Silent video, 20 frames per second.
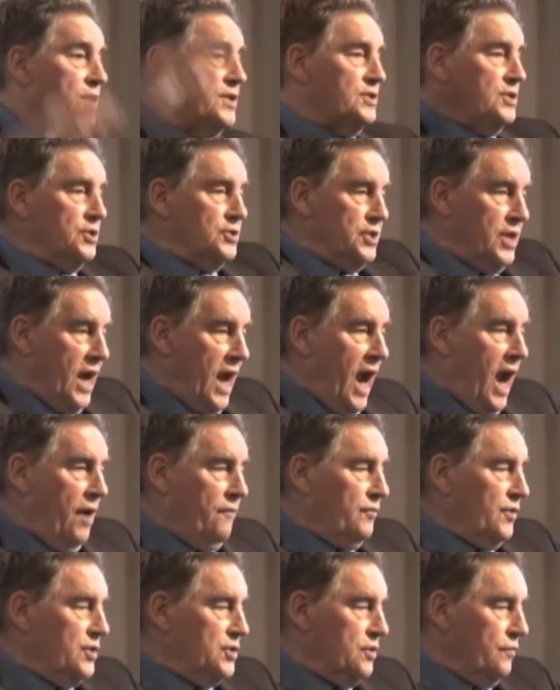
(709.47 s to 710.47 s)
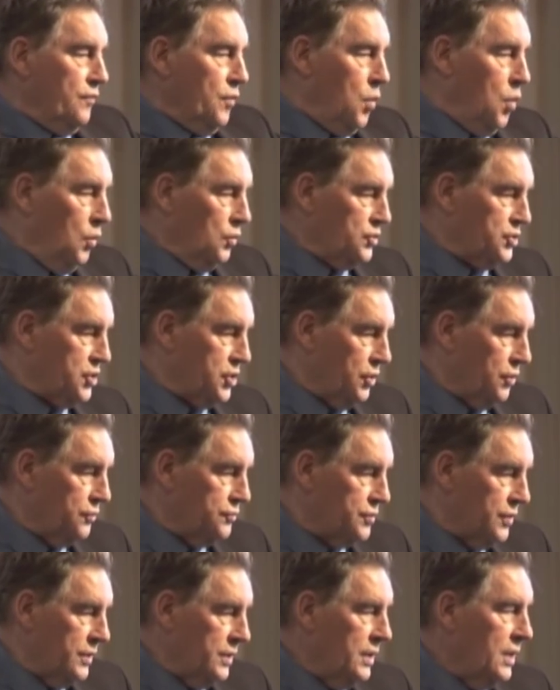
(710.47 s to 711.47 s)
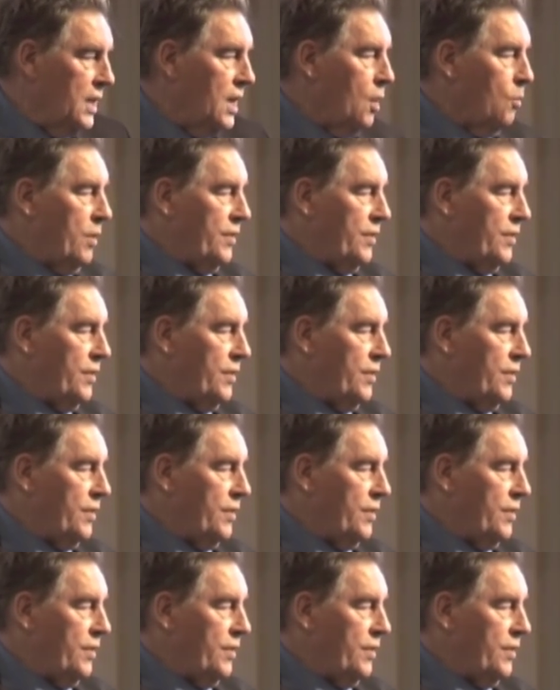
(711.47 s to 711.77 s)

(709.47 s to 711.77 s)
this is the average of all children,